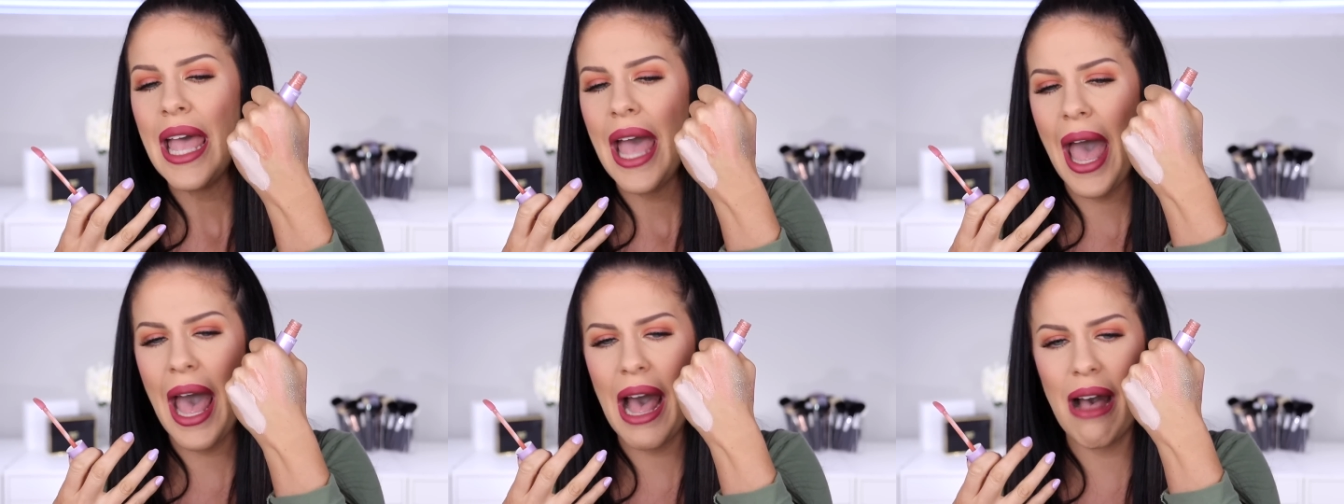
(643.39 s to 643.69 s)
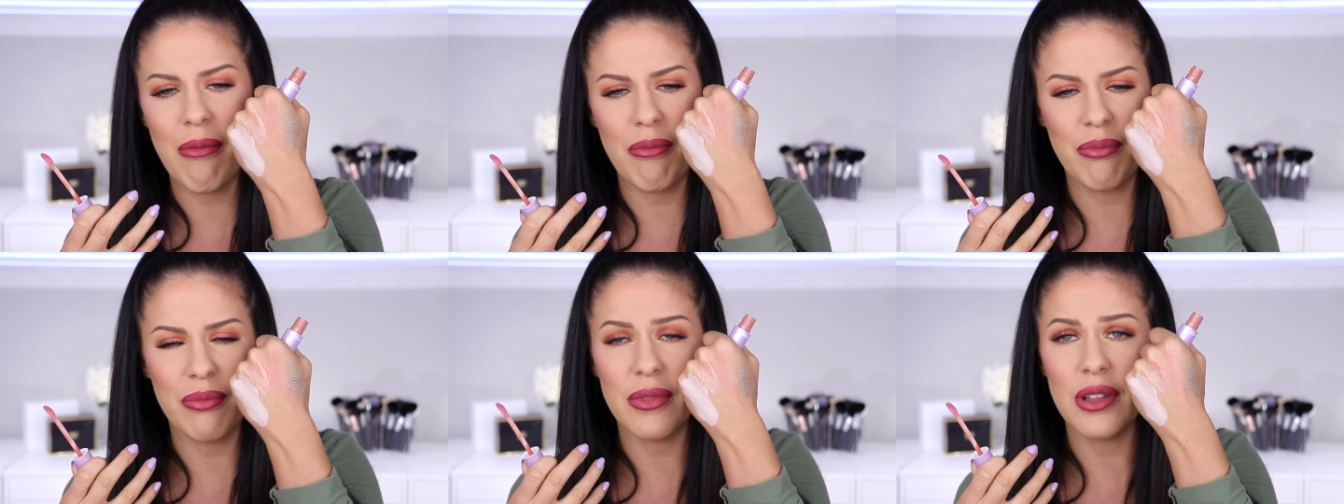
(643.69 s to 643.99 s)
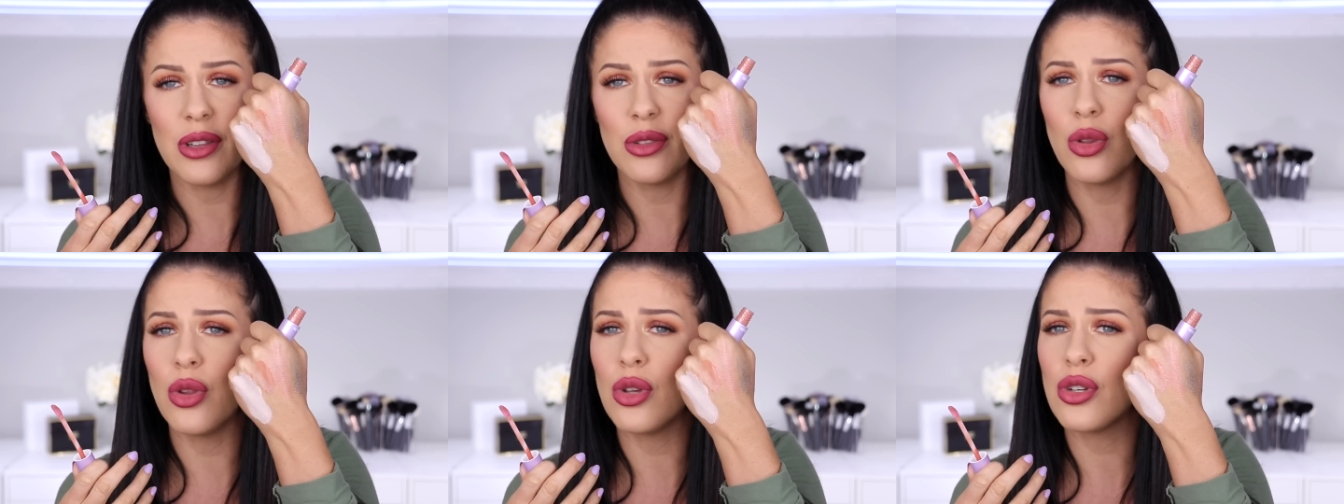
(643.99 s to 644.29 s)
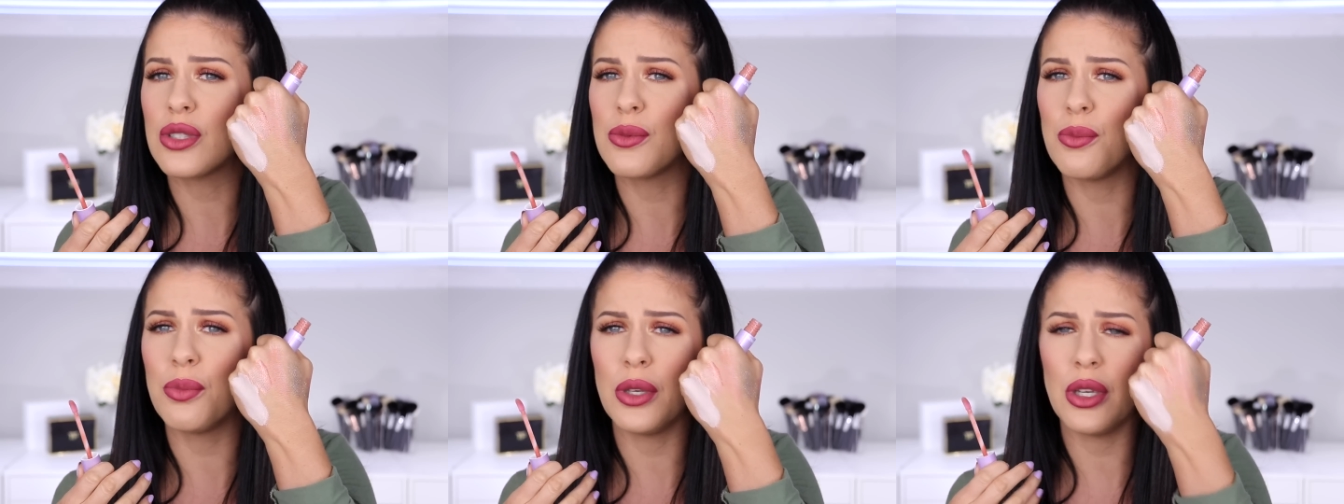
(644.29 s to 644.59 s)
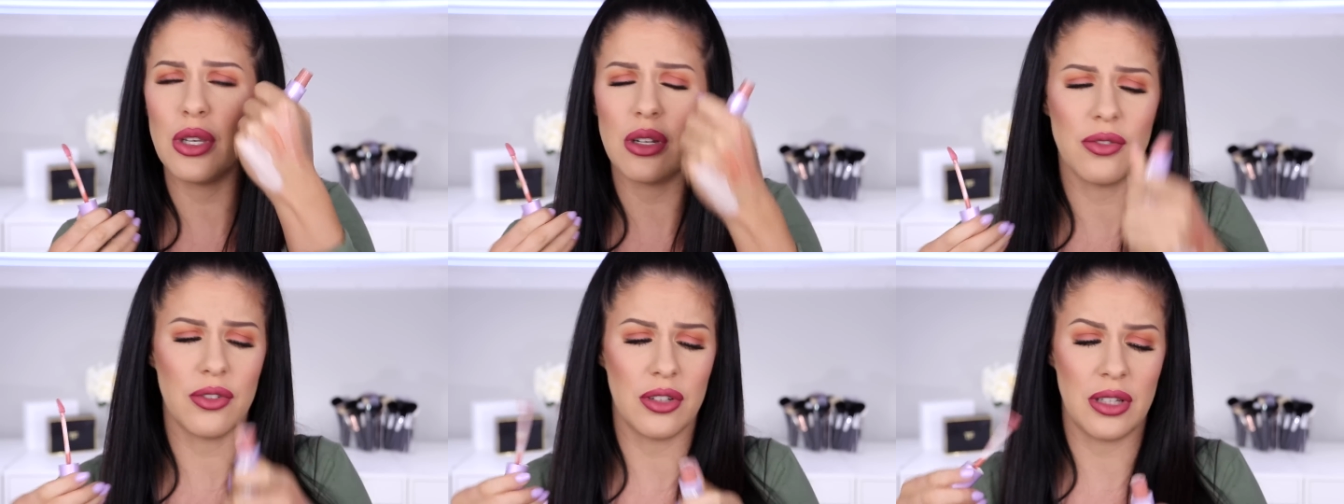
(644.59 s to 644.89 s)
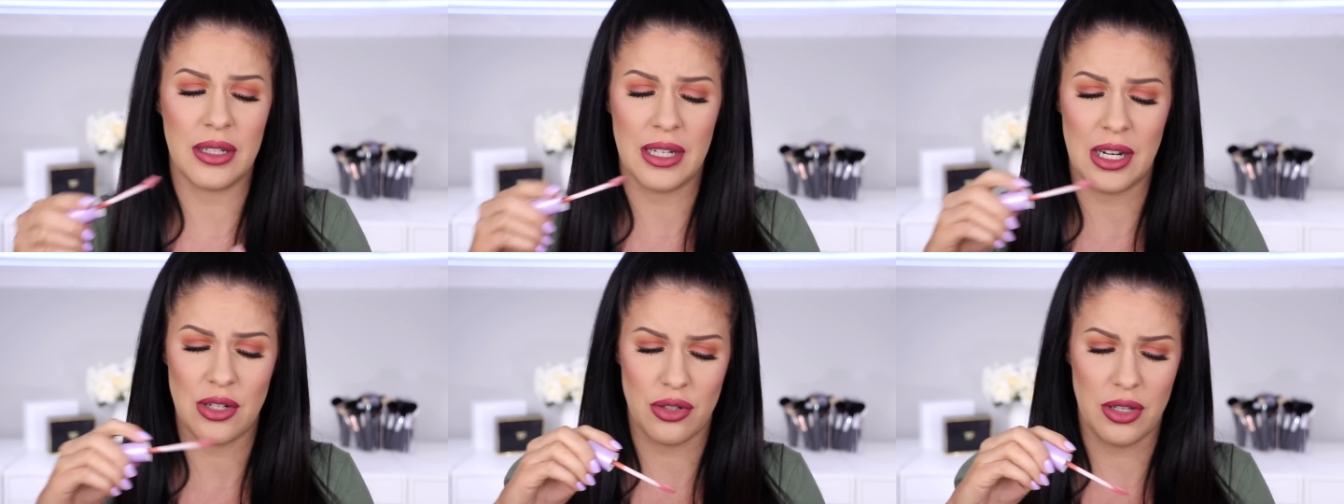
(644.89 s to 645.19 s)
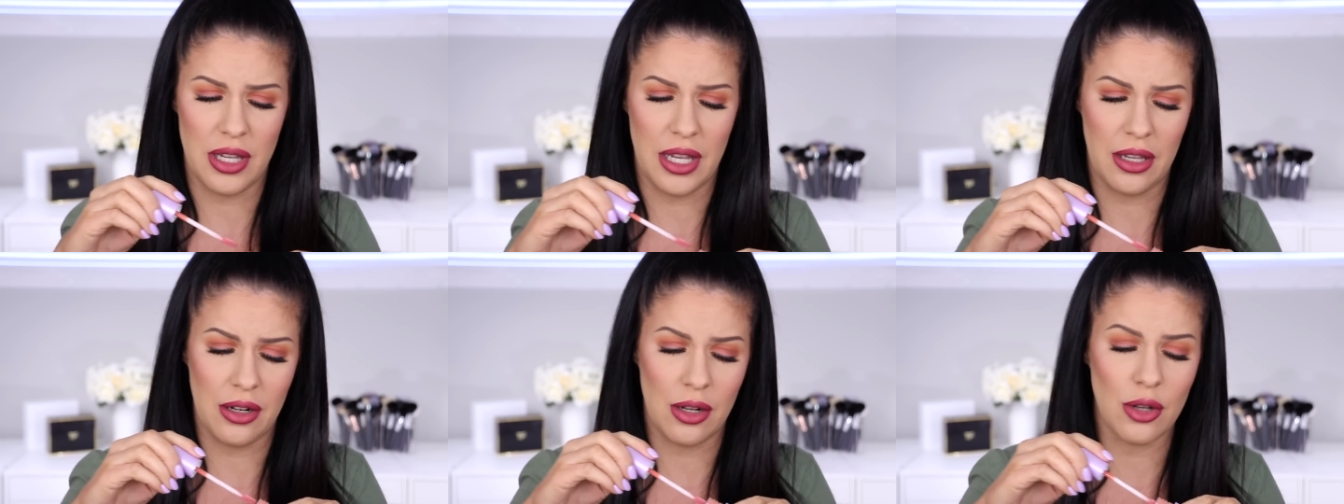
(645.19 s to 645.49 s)
Um, looks beautiful and natural.
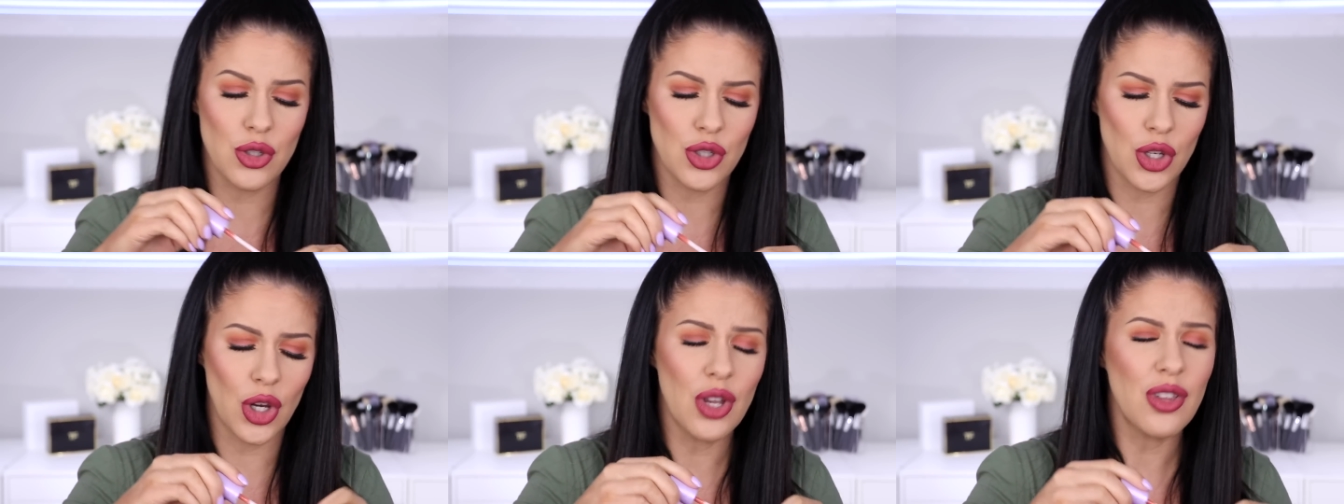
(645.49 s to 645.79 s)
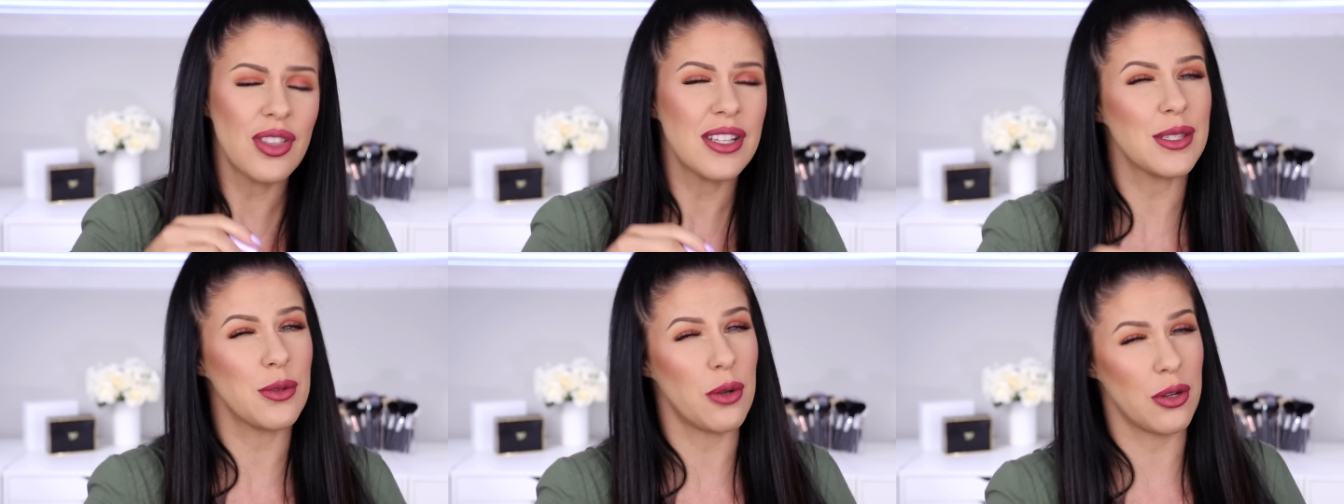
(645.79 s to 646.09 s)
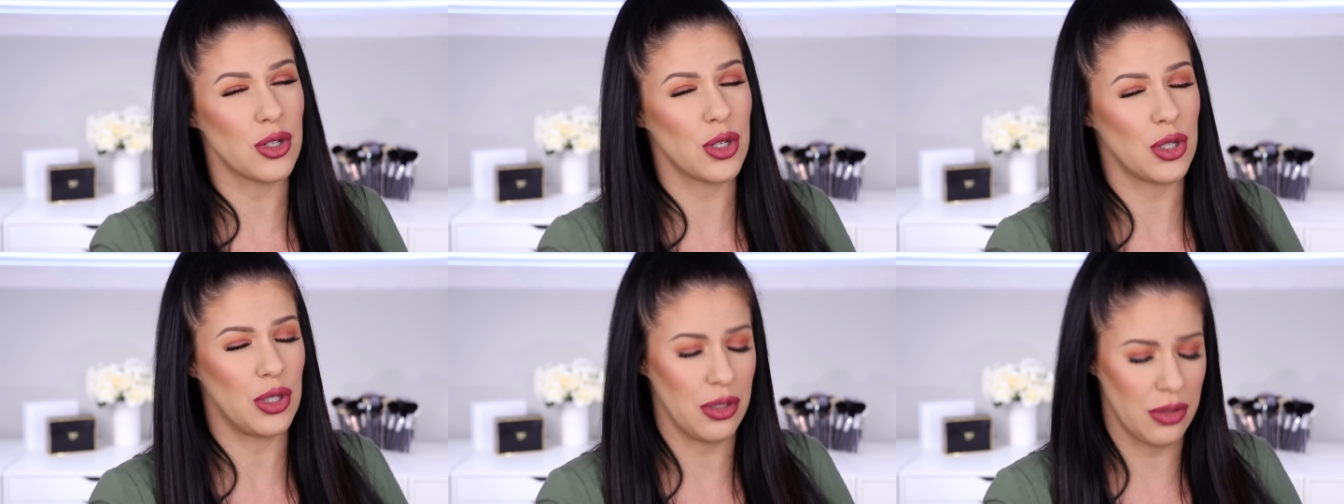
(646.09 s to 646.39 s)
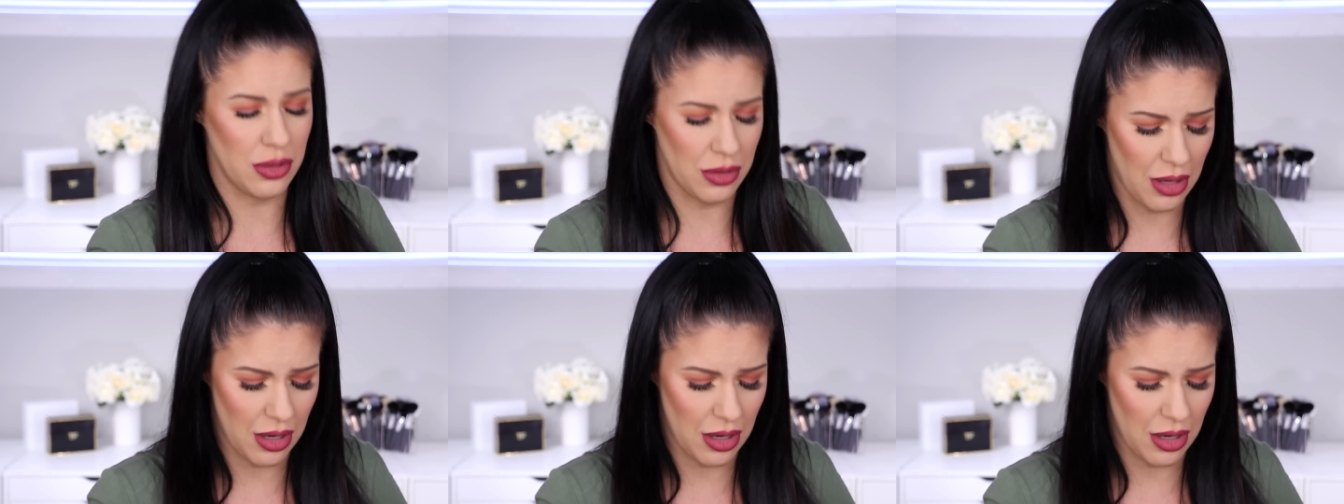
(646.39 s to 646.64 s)
Hang on, I'll show you the swatch closer